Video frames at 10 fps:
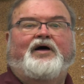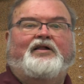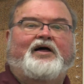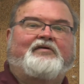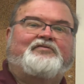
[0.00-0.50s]

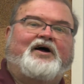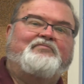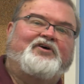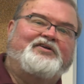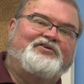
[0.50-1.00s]
A lot of
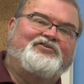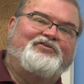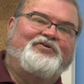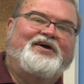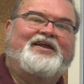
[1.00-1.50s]
times I
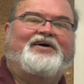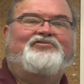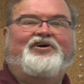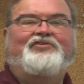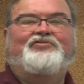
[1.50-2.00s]
disagree and I
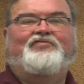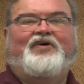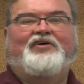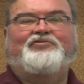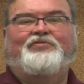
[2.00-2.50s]
change it
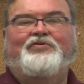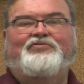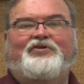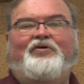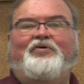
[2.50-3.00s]
faster or
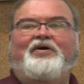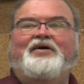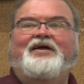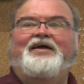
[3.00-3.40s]
slower,